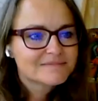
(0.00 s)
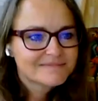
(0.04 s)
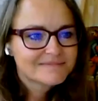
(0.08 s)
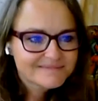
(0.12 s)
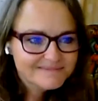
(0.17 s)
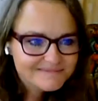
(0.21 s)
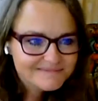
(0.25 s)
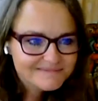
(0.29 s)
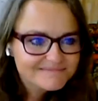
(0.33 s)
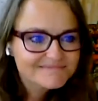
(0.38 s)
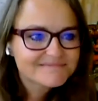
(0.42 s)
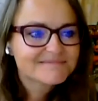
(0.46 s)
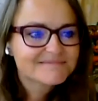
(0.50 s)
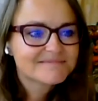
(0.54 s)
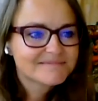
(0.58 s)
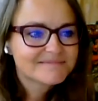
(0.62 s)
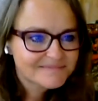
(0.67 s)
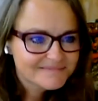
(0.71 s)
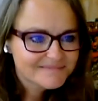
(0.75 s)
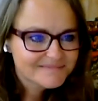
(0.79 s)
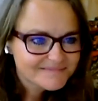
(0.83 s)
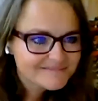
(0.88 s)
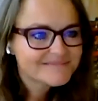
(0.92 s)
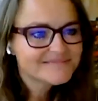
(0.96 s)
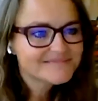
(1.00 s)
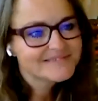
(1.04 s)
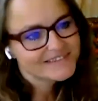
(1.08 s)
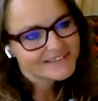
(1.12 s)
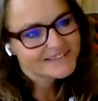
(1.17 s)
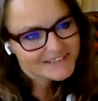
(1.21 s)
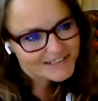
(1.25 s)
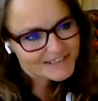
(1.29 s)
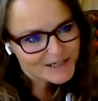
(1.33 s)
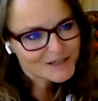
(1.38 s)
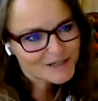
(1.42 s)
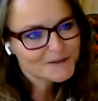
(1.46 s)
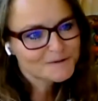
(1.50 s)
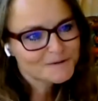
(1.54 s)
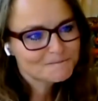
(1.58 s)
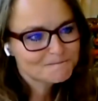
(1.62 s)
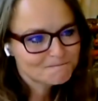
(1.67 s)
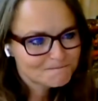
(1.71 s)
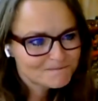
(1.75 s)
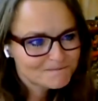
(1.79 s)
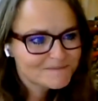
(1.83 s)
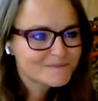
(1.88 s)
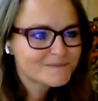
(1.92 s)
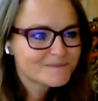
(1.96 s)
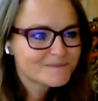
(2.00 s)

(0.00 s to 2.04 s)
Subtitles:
and you see everyone else there, you know?